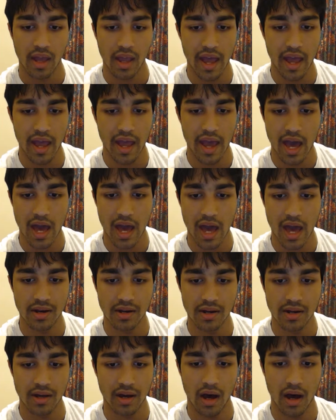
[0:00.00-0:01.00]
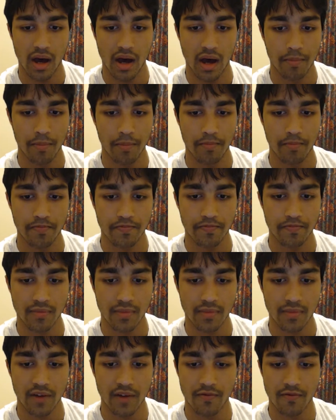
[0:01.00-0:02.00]
And
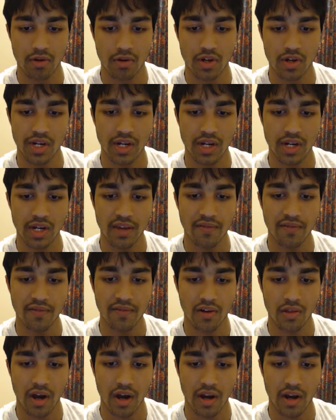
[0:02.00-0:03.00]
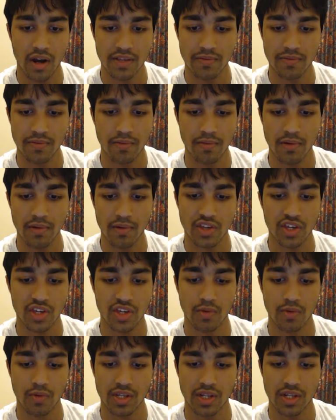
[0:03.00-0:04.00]
unfortunately, for a lot of these people, it
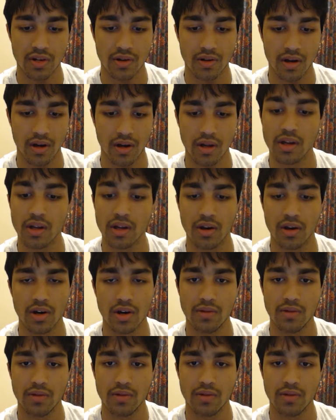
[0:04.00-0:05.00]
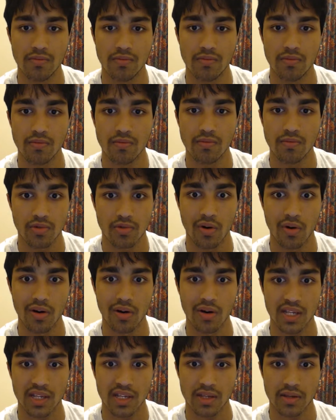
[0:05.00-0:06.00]
just wasn't a good
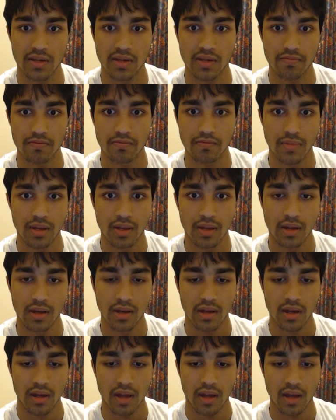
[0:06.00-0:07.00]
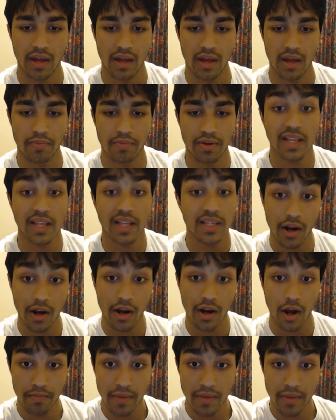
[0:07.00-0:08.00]
choice. But that's
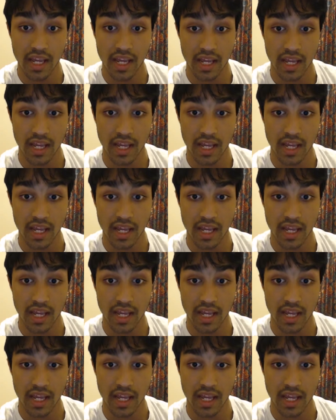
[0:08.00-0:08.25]
not on me.